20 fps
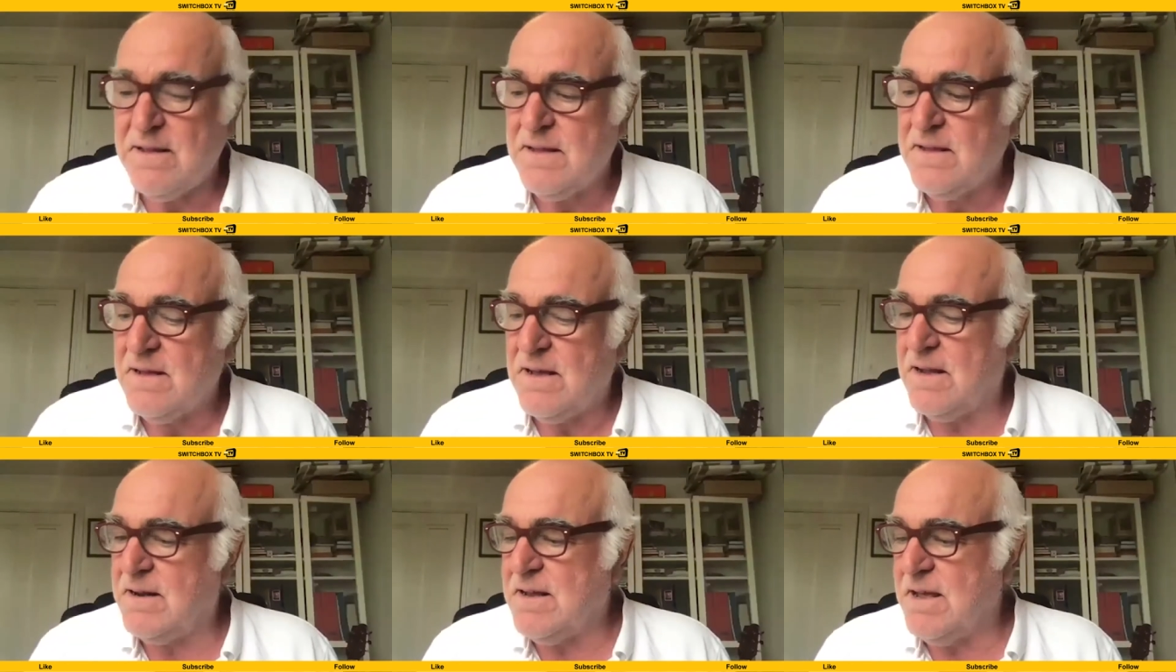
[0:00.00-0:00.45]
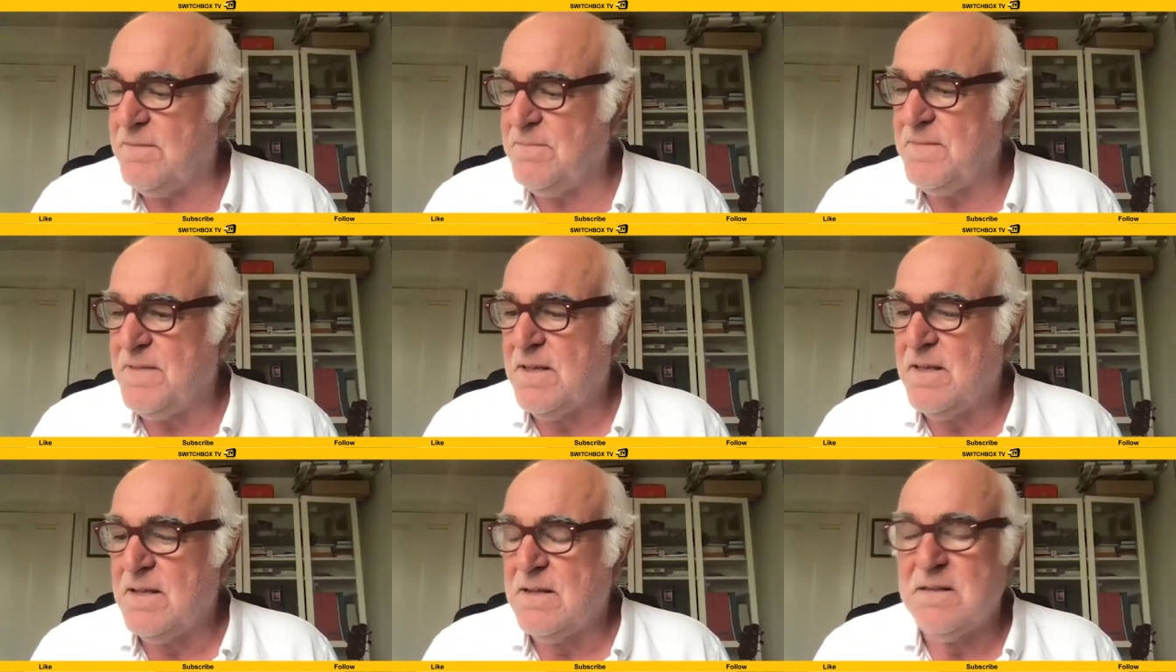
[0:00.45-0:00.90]
And
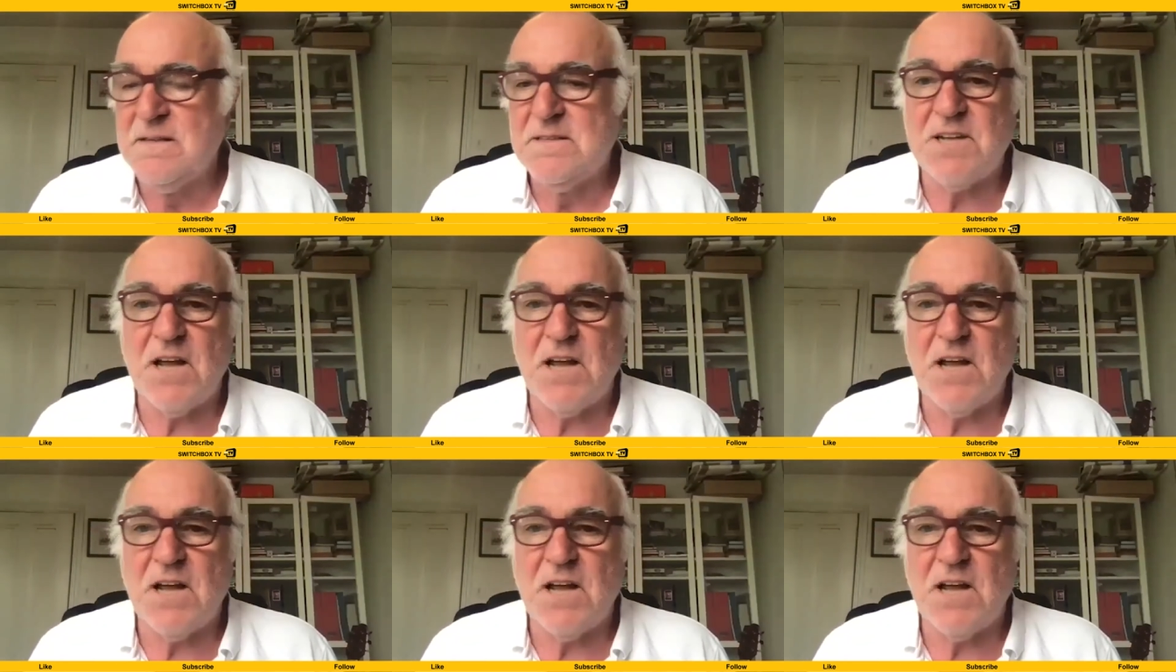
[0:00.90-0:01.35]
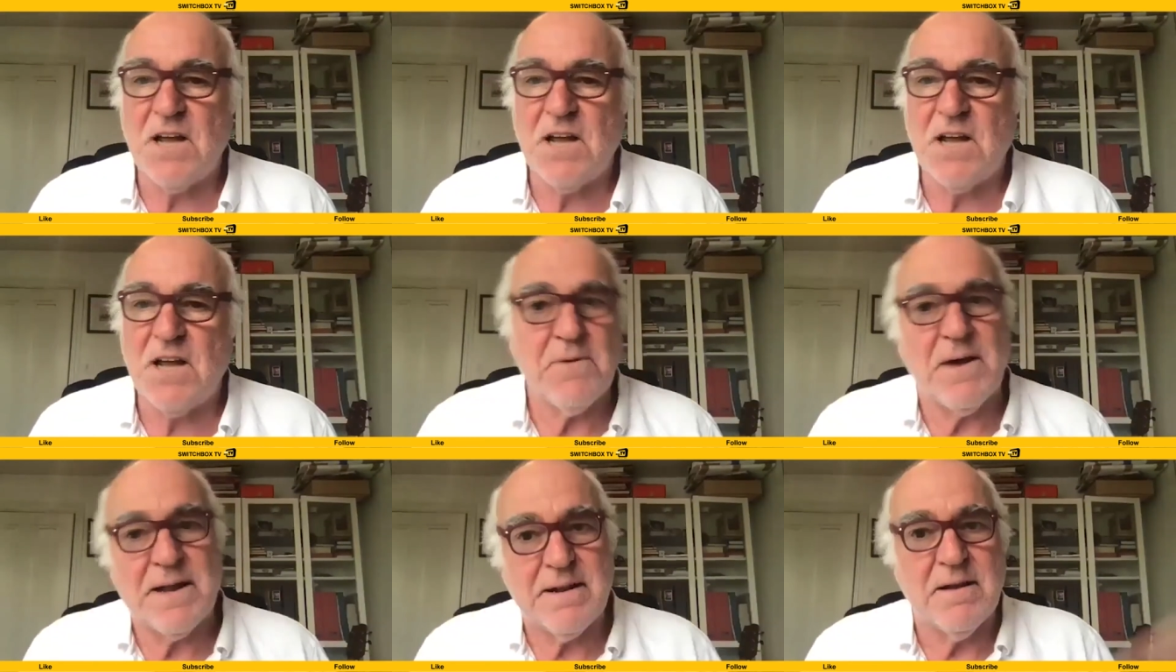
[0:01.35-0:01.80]
then, so
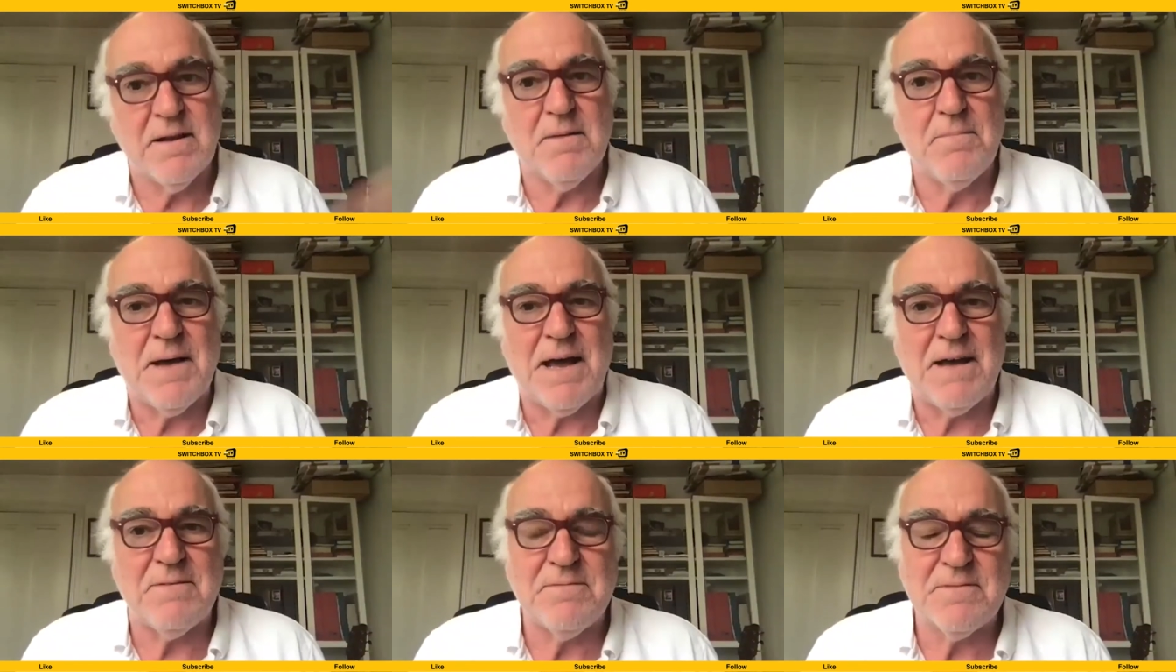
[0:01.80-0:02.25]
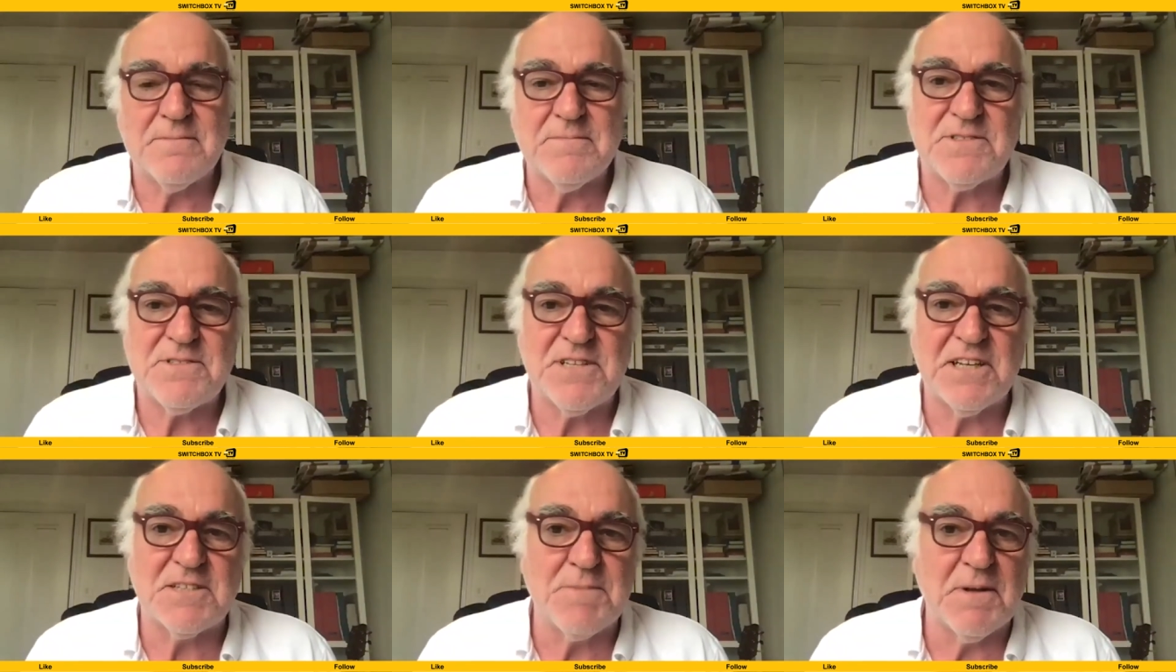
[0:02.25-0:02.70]
anyway, about
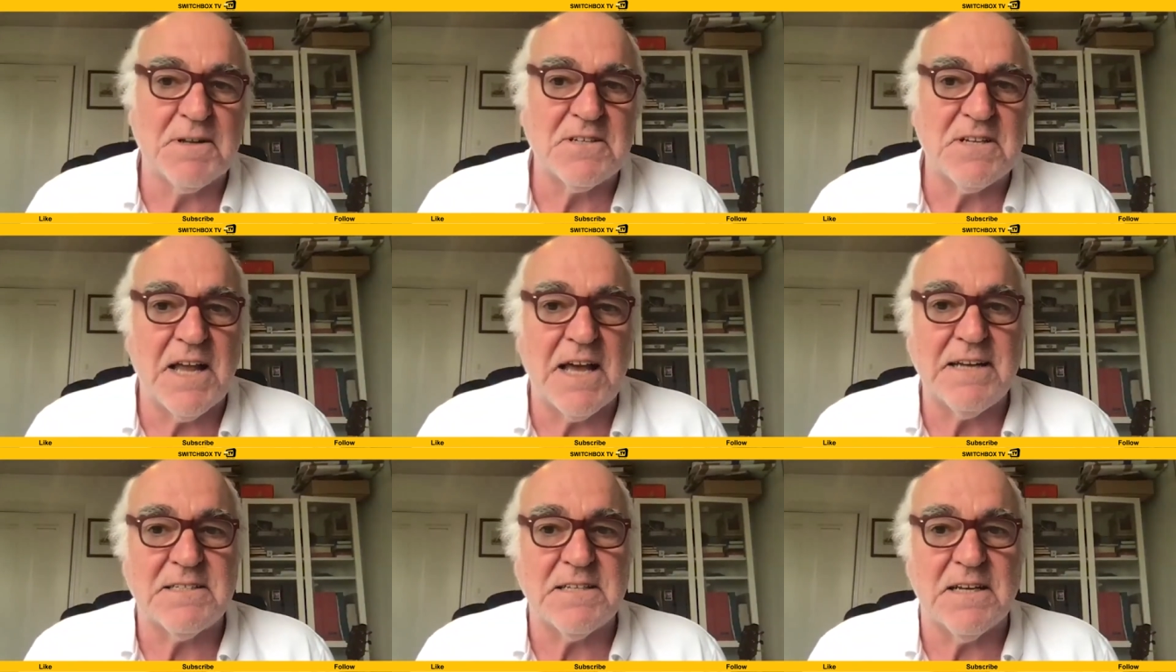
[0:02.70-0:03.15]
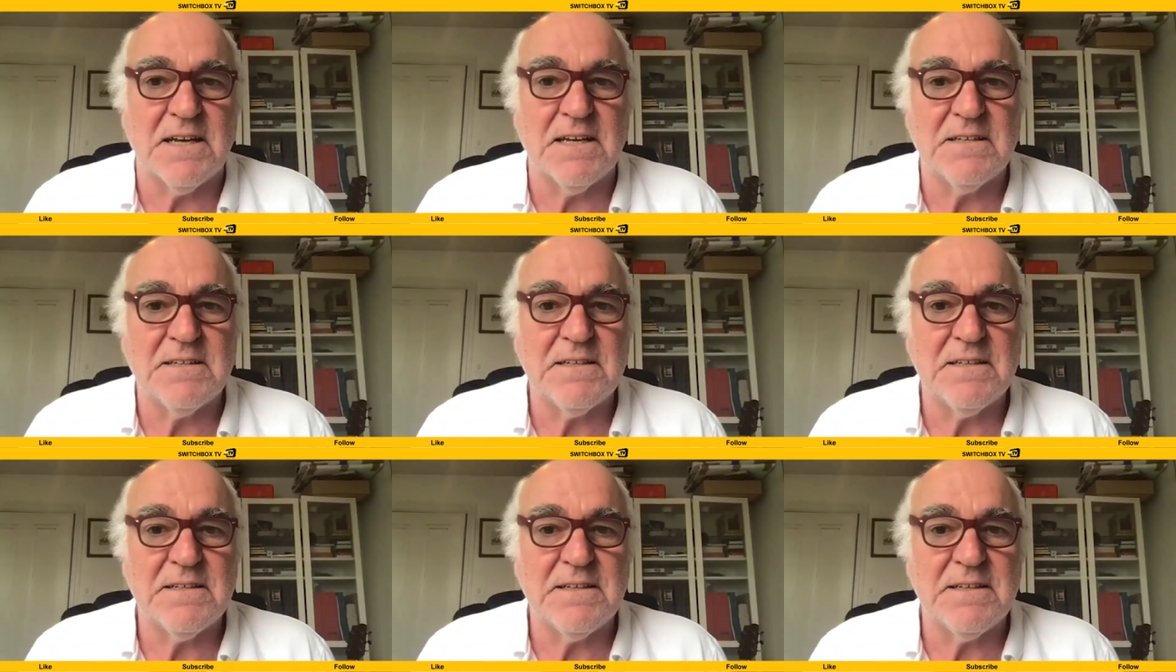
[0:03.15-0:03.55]
6 months later,